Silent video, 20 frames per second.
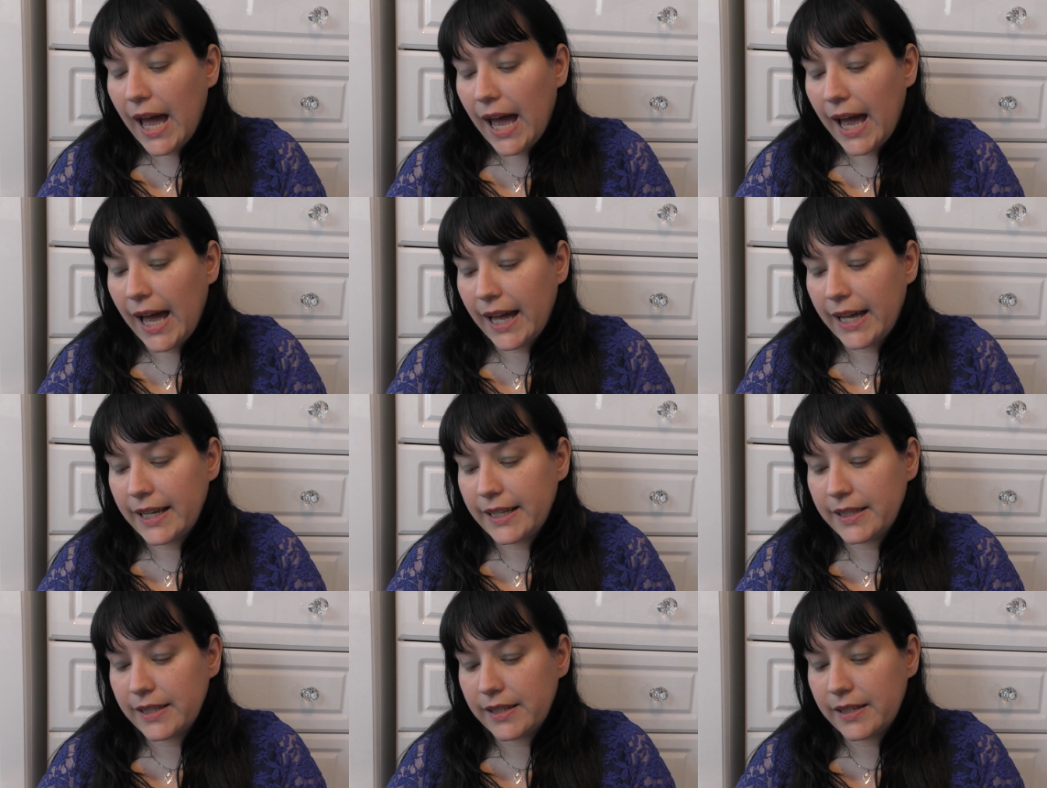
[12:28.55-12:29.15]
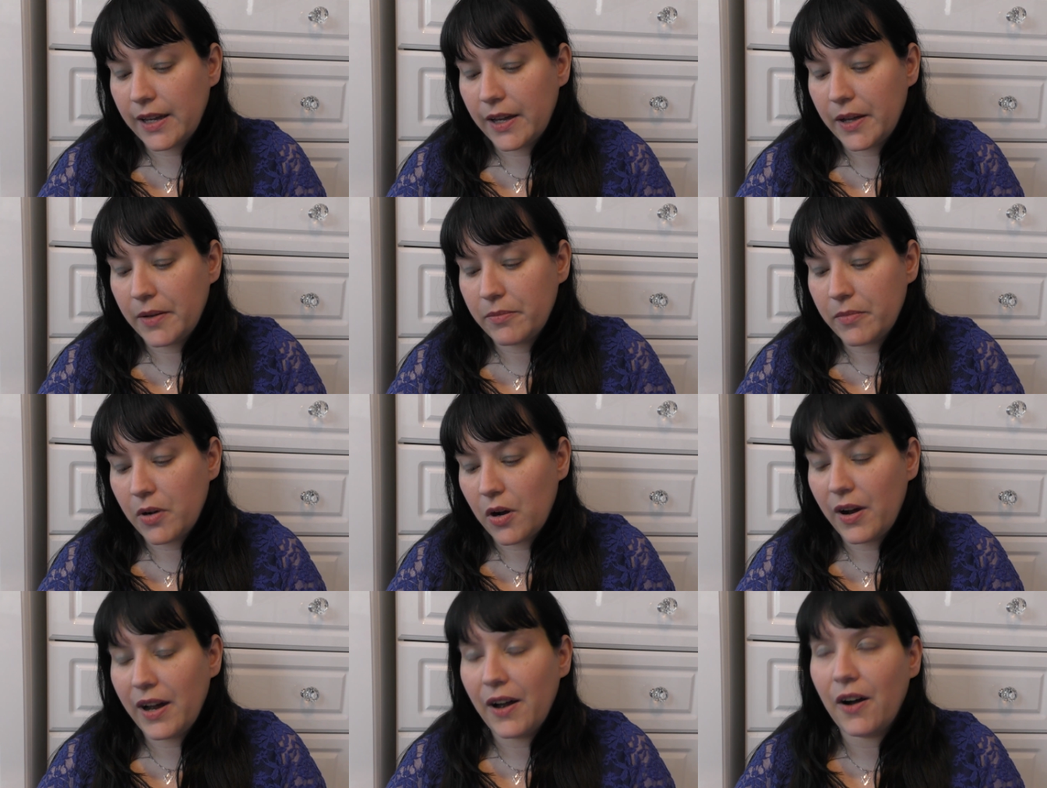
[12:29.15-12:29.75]
and
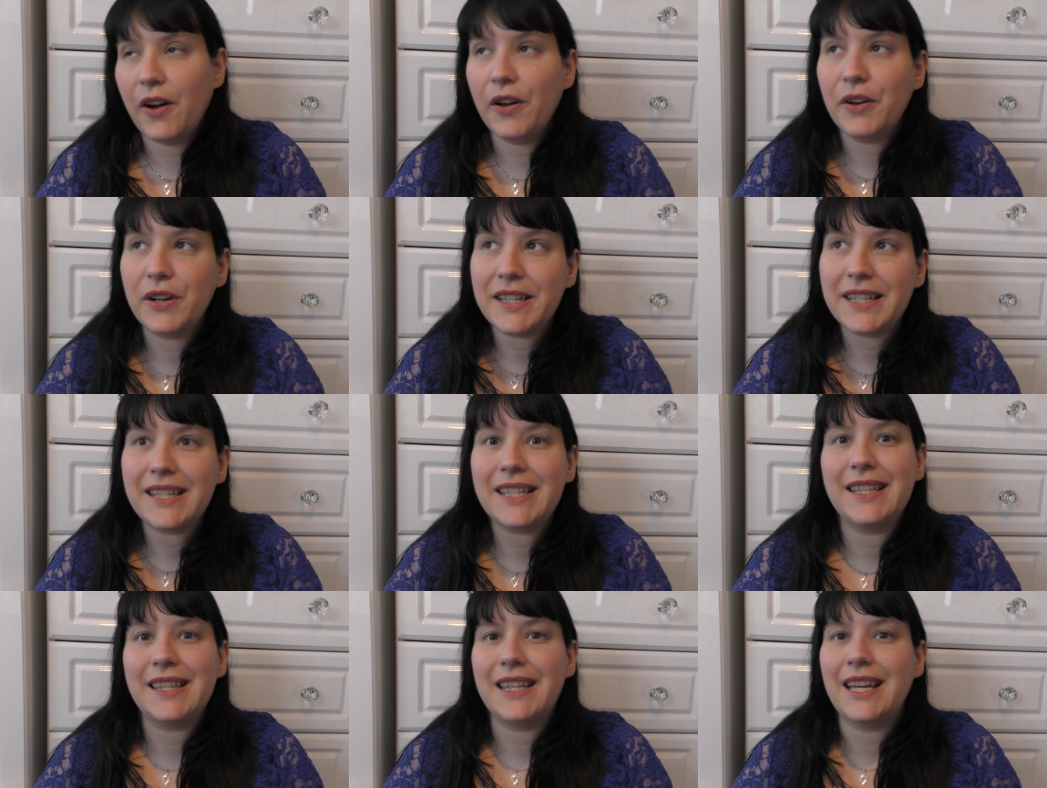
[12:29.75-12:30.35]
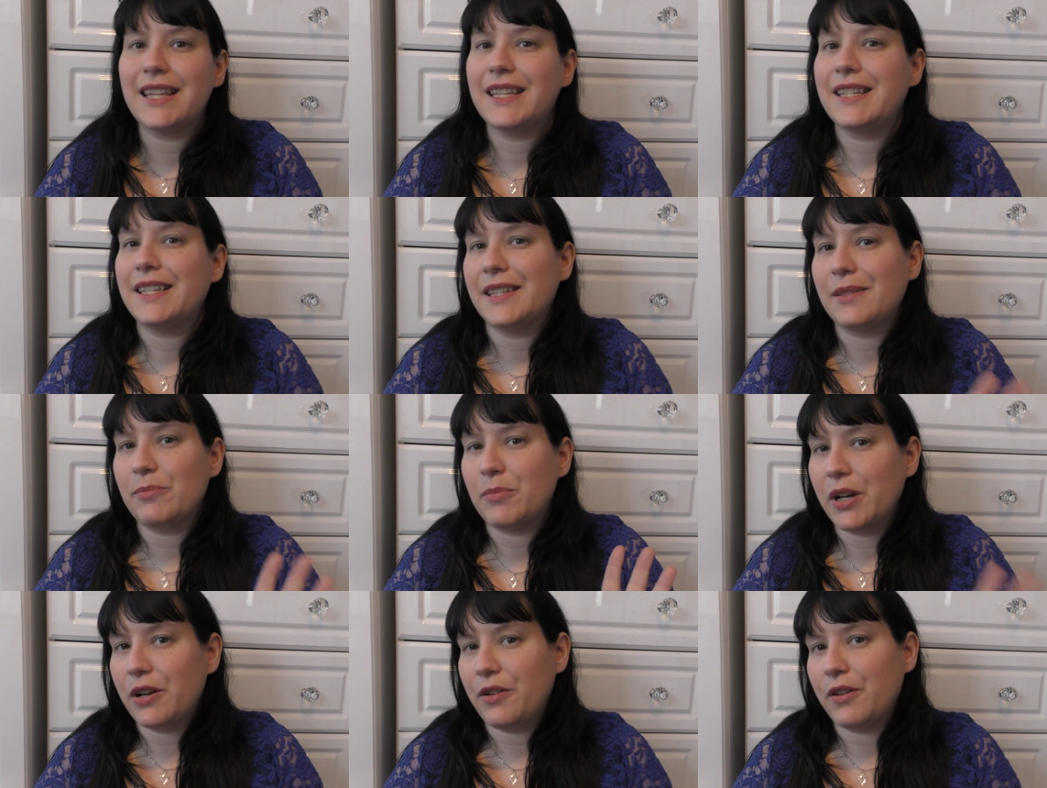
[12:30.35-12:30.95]
um, I, I, honestly think this
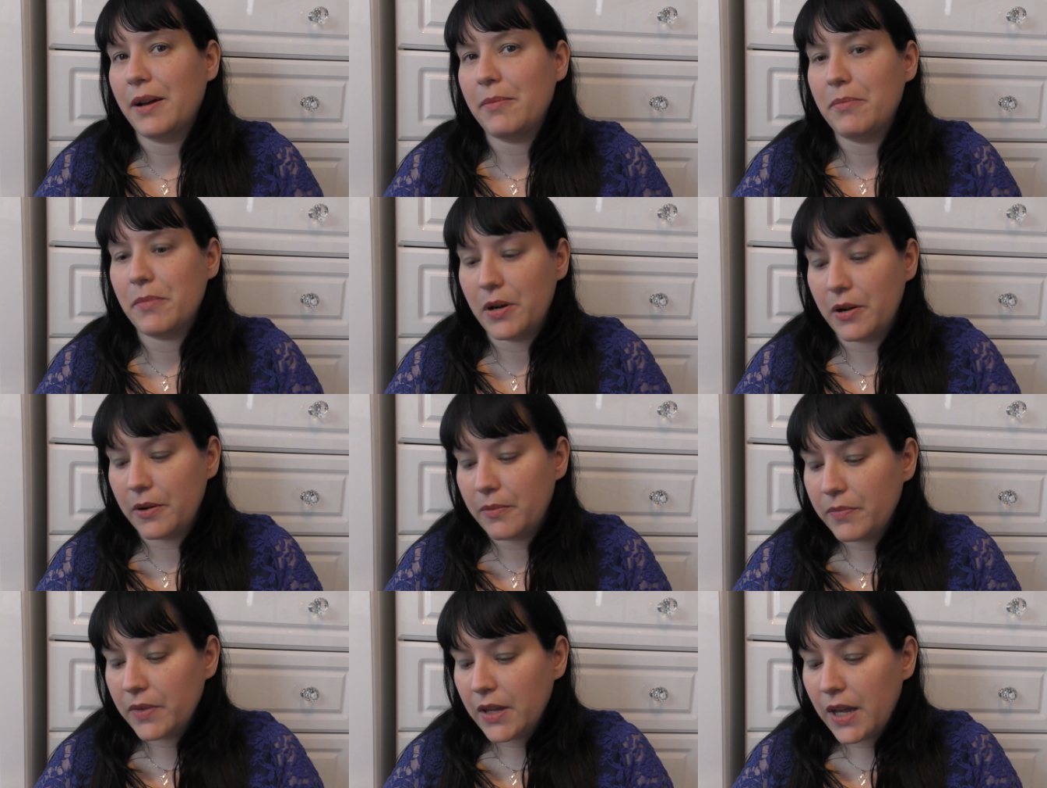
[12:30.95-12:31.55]
is my grandma